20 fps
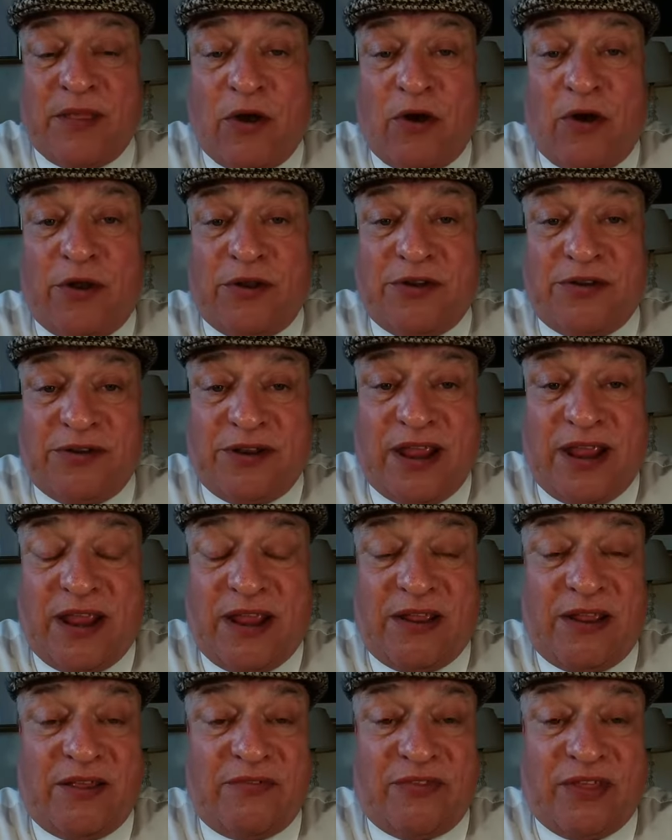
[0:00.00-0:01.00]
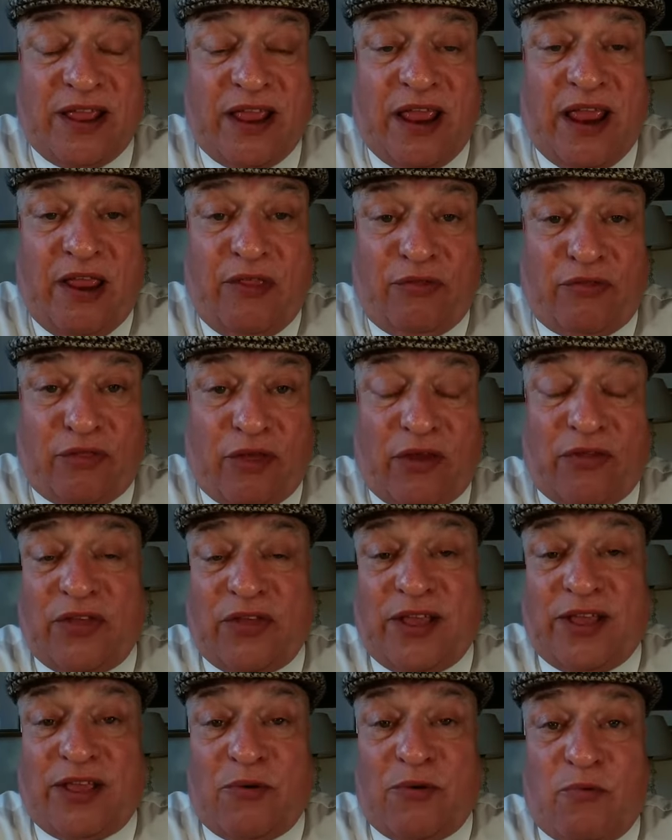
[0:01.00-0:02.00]
On the 8th, I
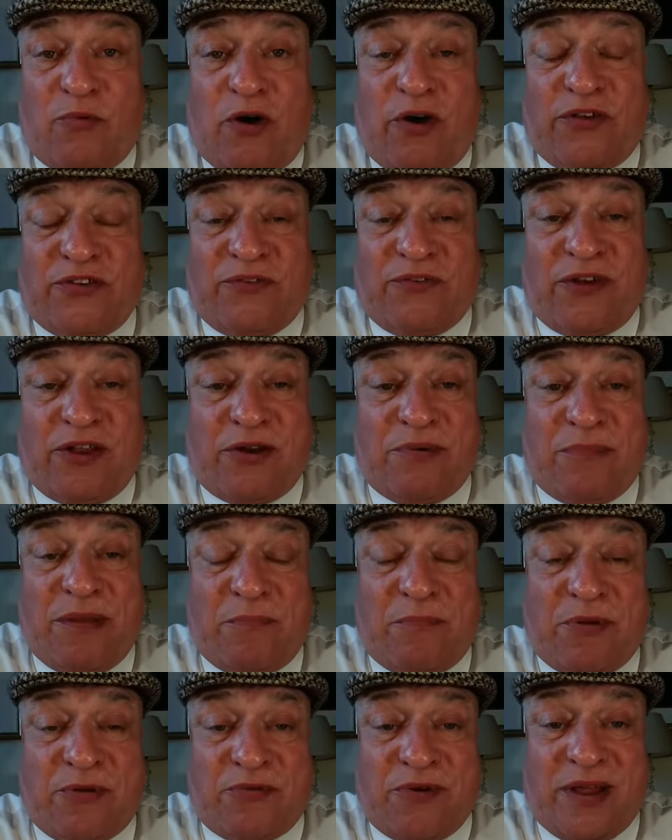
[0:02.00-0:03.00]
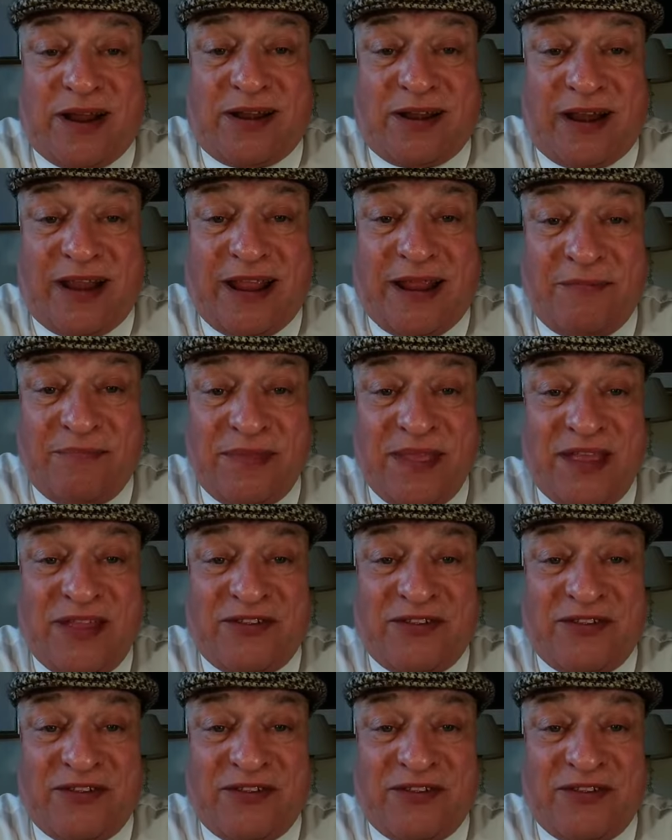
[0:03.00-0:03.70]
think it was, if I remember rightly.